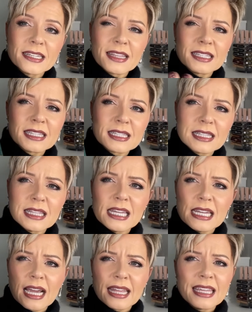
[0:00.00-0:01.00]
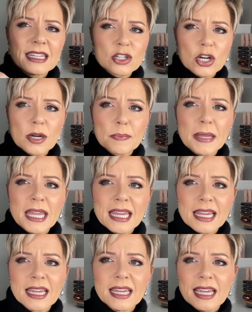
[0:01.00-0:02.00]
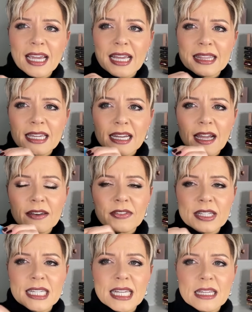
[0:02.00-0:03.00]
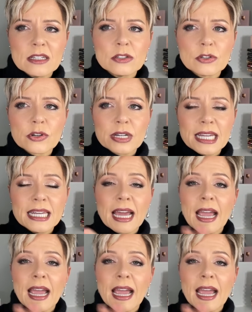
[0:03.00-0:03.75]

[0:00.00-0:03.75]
This is the, I think, dark pink and then kind of a teal green.